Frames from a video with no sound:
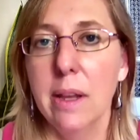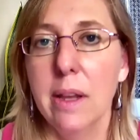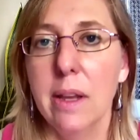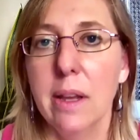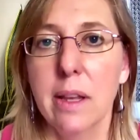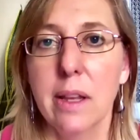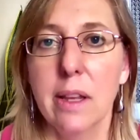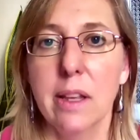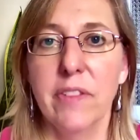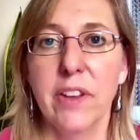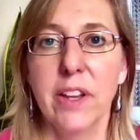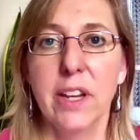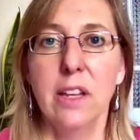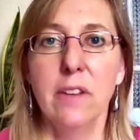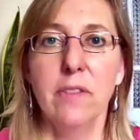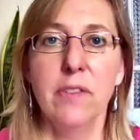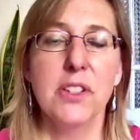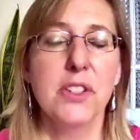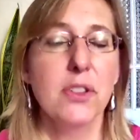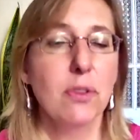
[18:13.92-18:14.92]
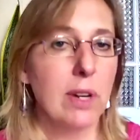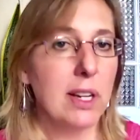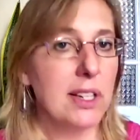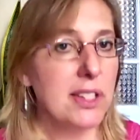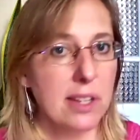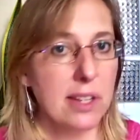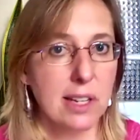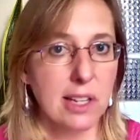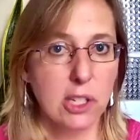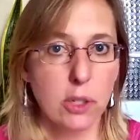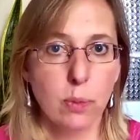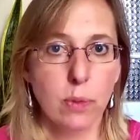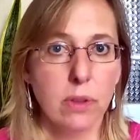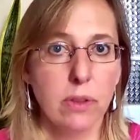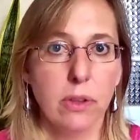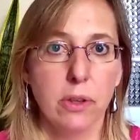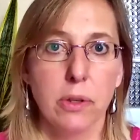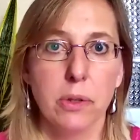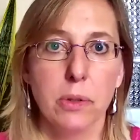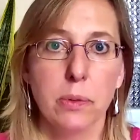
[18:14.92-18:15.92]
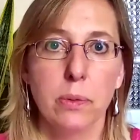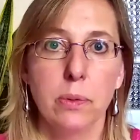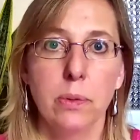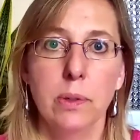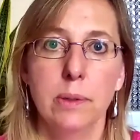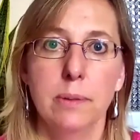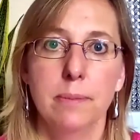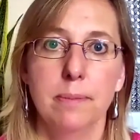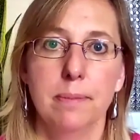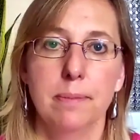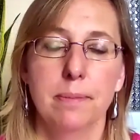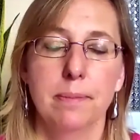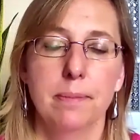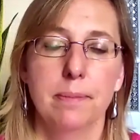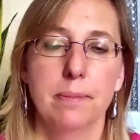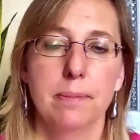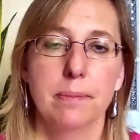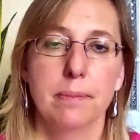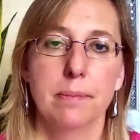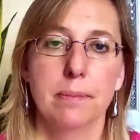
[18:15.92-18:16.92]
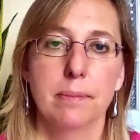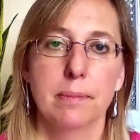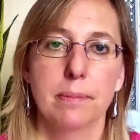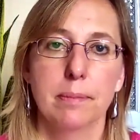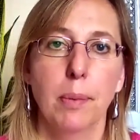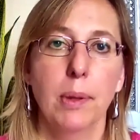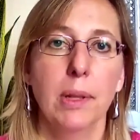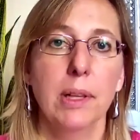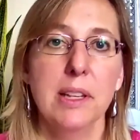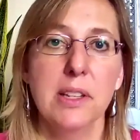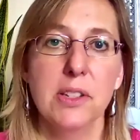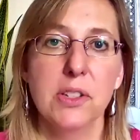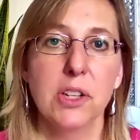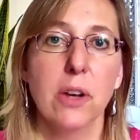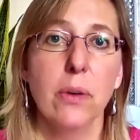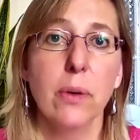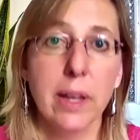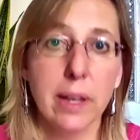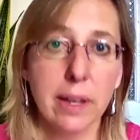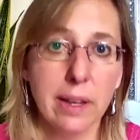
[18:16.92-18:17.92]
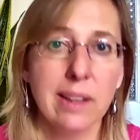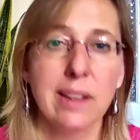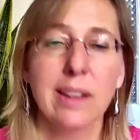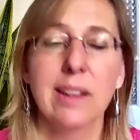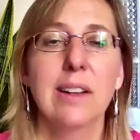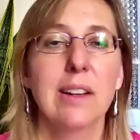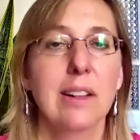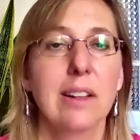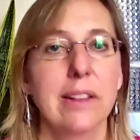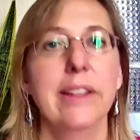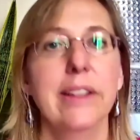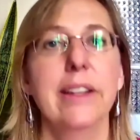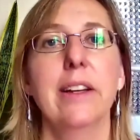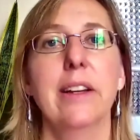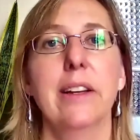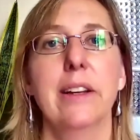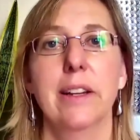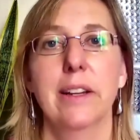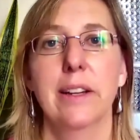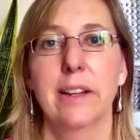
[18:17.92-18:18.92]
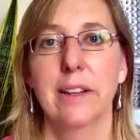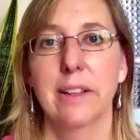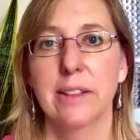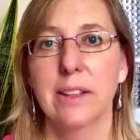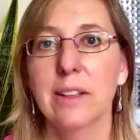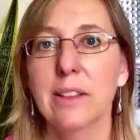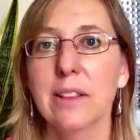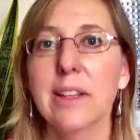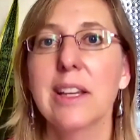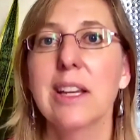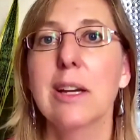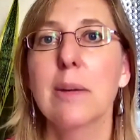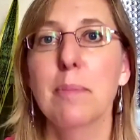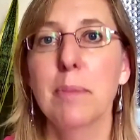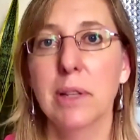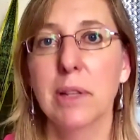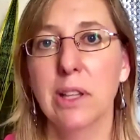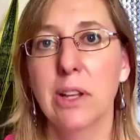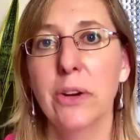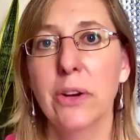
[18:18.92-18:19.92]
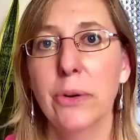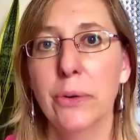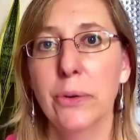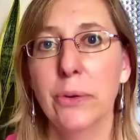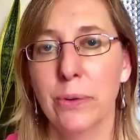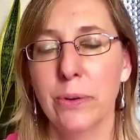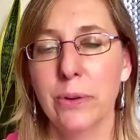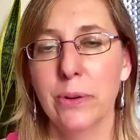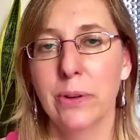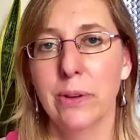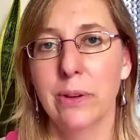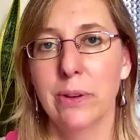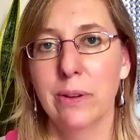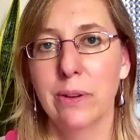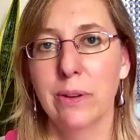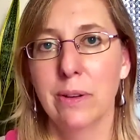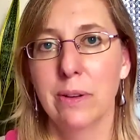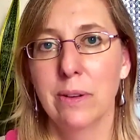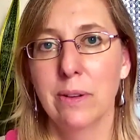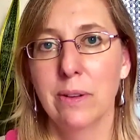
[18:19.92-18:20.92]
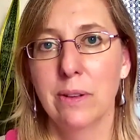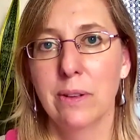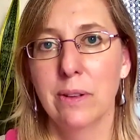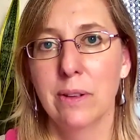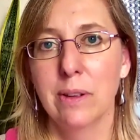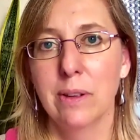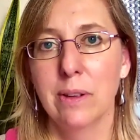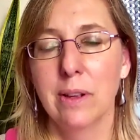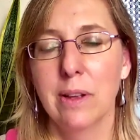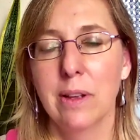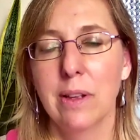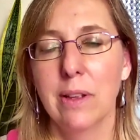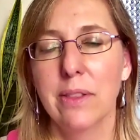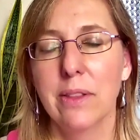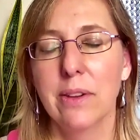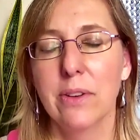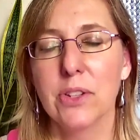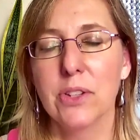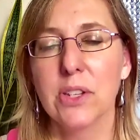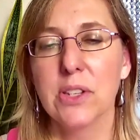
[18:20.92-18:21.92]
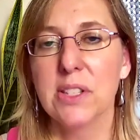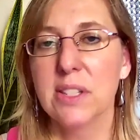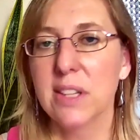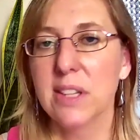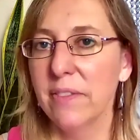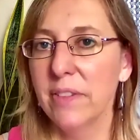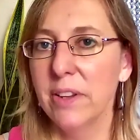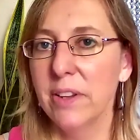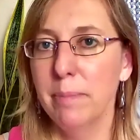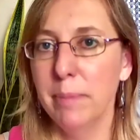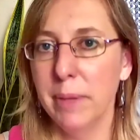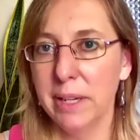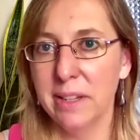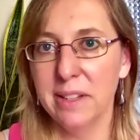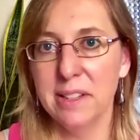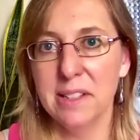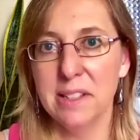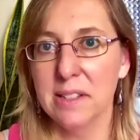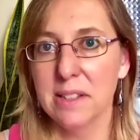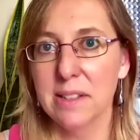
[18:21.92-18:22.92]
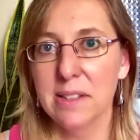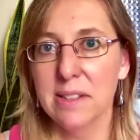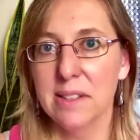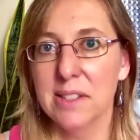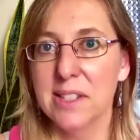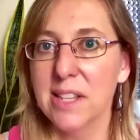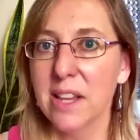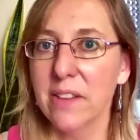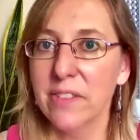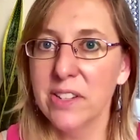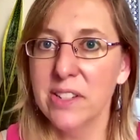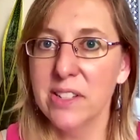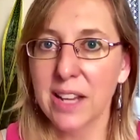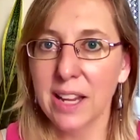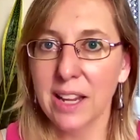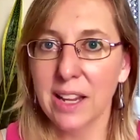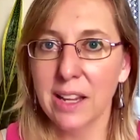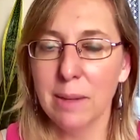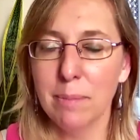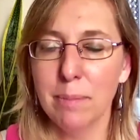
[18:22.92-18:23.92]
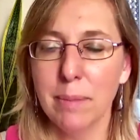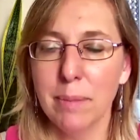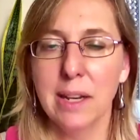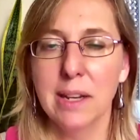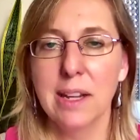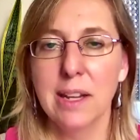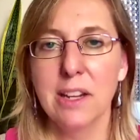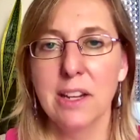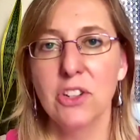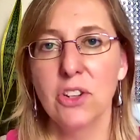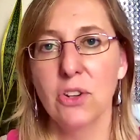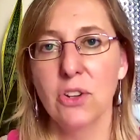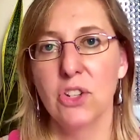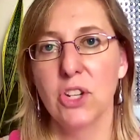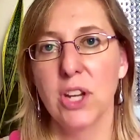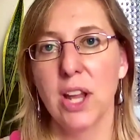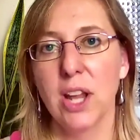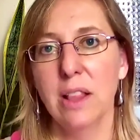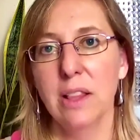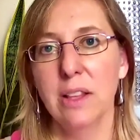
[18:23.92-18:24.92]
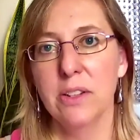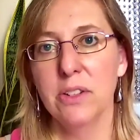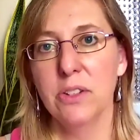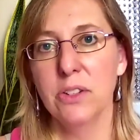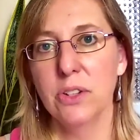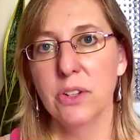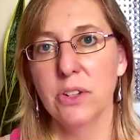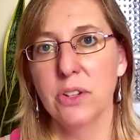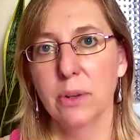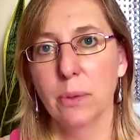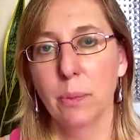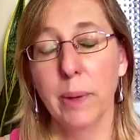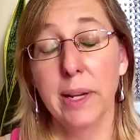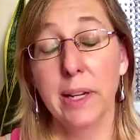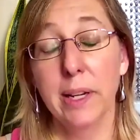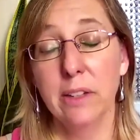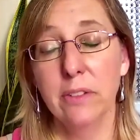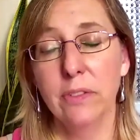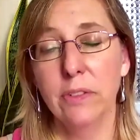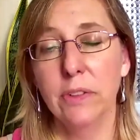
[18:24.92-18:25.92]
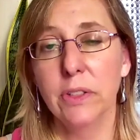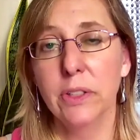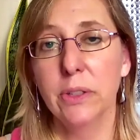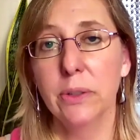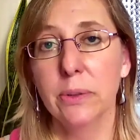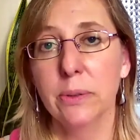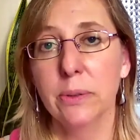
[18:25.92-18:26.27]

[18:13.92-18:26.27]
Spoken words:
If any of this resonates with you, please go ahead and click the link below. There's a 7-minute, 7-day meditation challenge waiting for you.